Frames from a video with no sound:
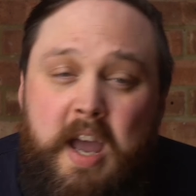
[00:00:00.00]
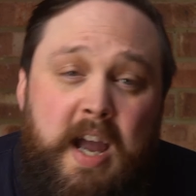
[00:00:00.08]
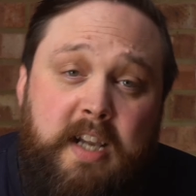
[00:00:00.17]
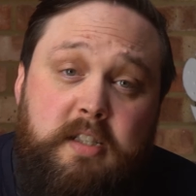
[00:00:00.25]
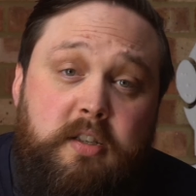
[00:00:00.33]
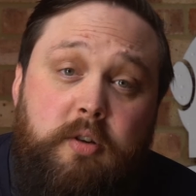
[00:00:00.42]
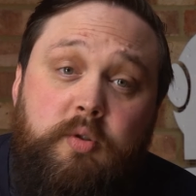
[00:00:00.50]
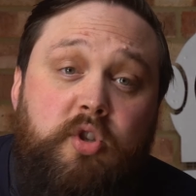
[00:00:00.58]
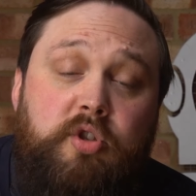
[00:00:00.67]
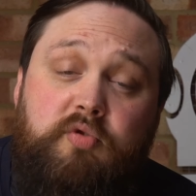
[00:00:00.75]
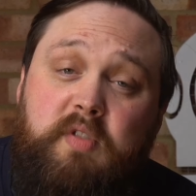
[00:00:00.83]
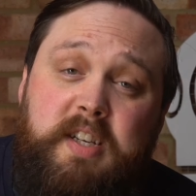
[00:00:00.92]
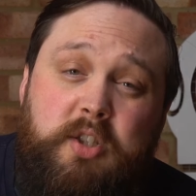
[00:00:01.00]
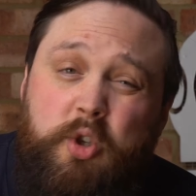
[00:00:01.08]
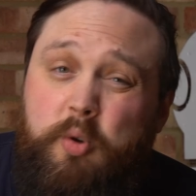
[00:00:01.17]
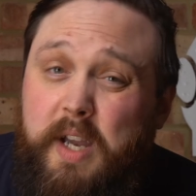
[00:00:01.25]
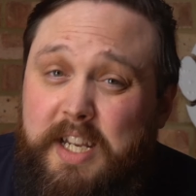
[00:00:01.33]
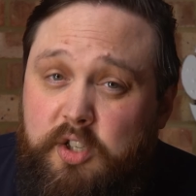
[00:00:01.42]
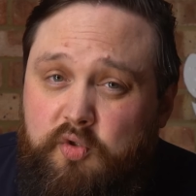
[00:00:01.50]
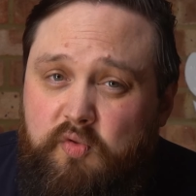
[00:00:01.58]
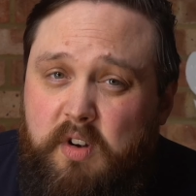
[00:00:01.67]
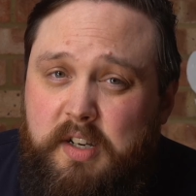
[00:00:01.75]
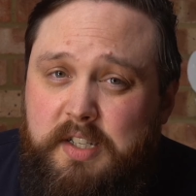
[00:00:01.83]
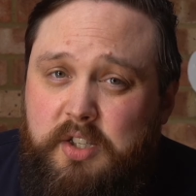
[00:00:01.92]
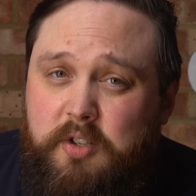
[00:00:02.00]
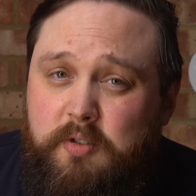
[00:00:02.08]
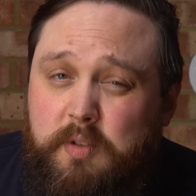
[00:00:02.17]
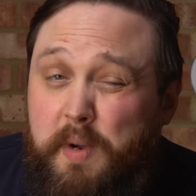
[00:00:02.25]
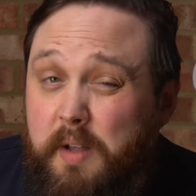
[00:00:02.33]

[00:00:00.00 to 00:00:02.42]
and just go straight to a dry suit,